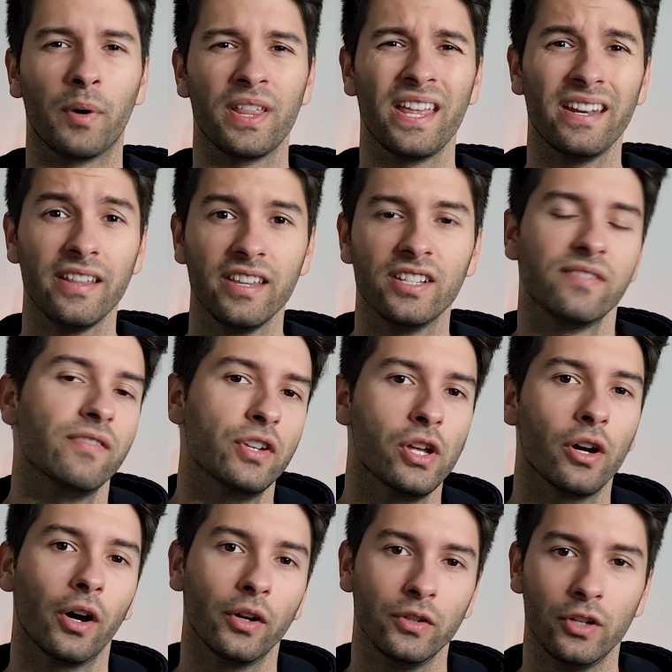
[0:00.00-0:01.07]
By the end of this
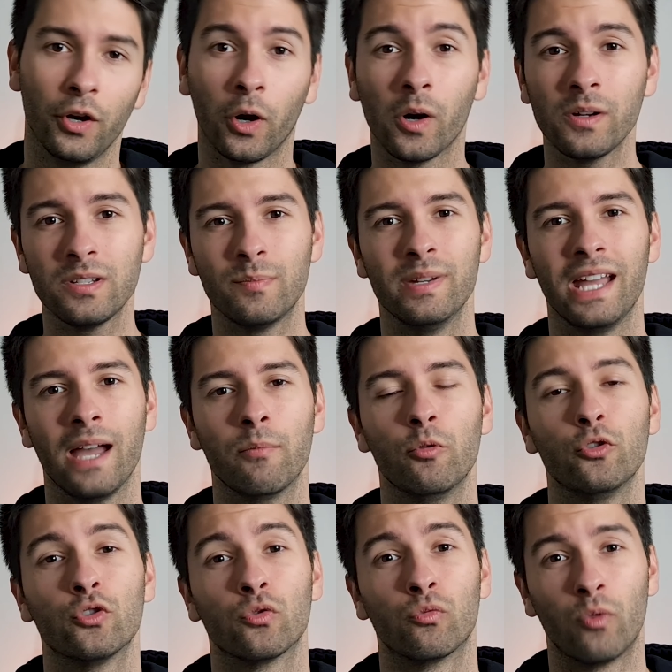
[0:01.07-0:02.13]
video, you're going to be
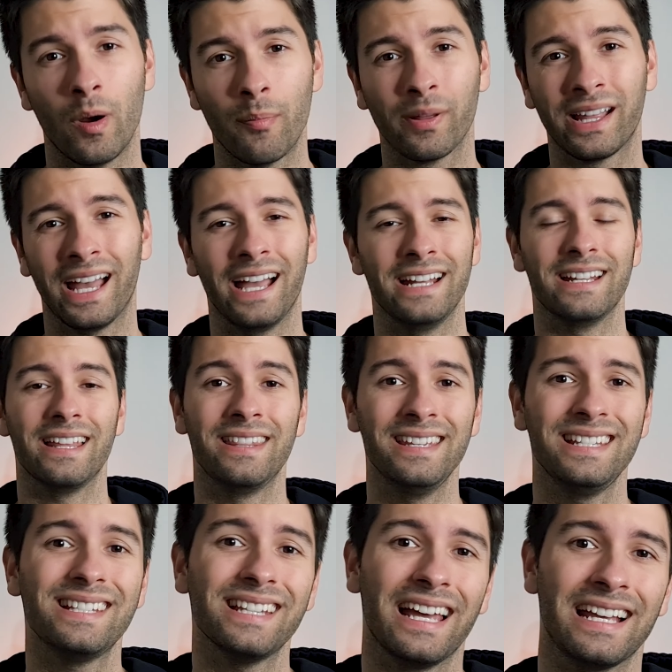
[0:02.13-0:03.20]
able to replicate
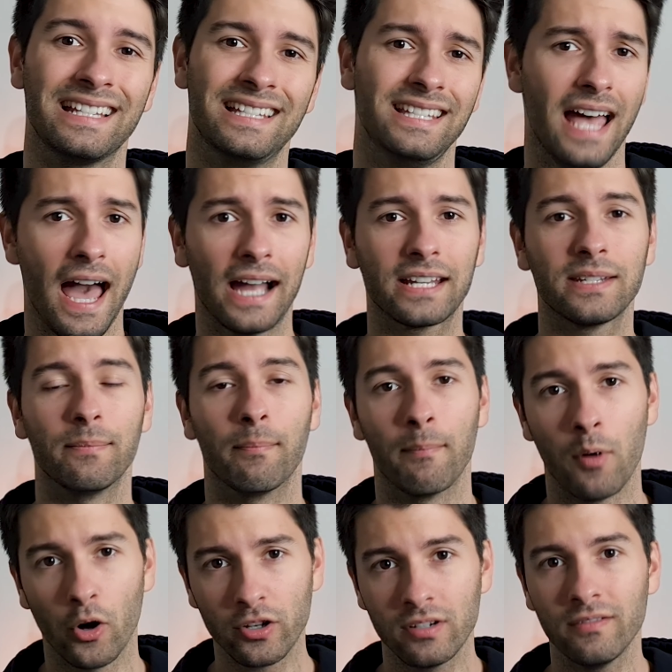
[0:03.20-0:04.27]
this exact
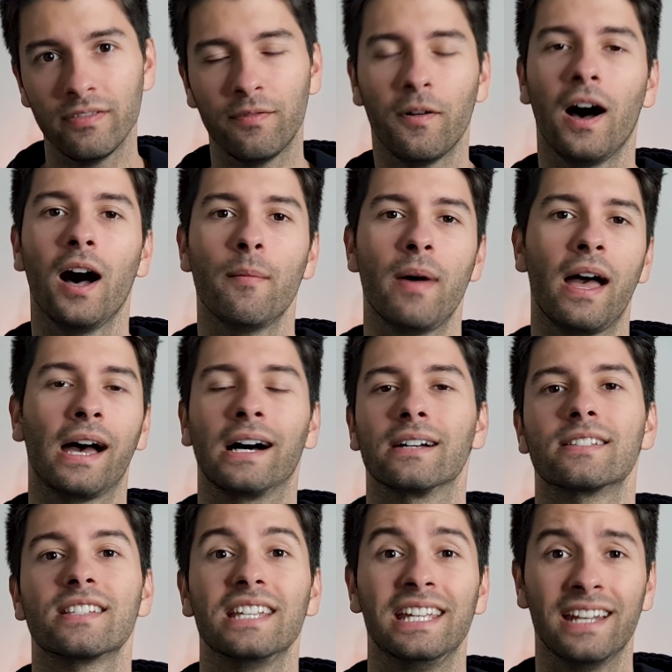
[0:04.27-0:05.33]
modern
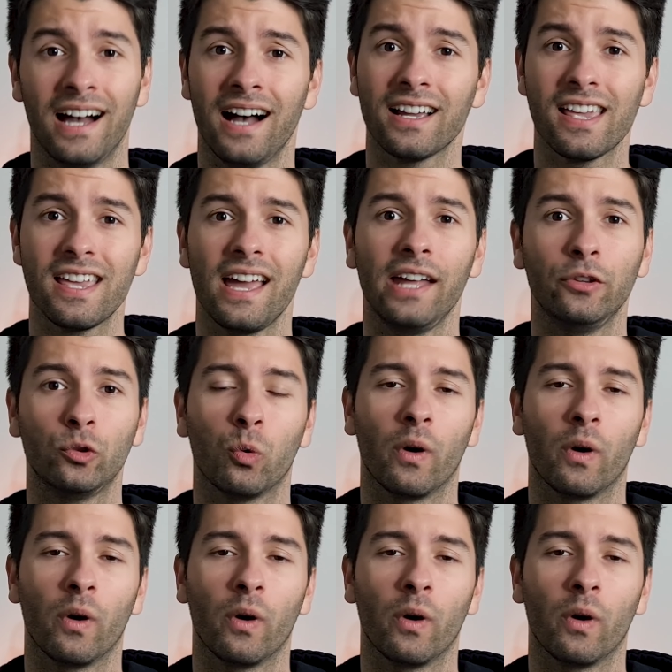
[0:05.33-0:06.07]
farmhouse in ArchiCAD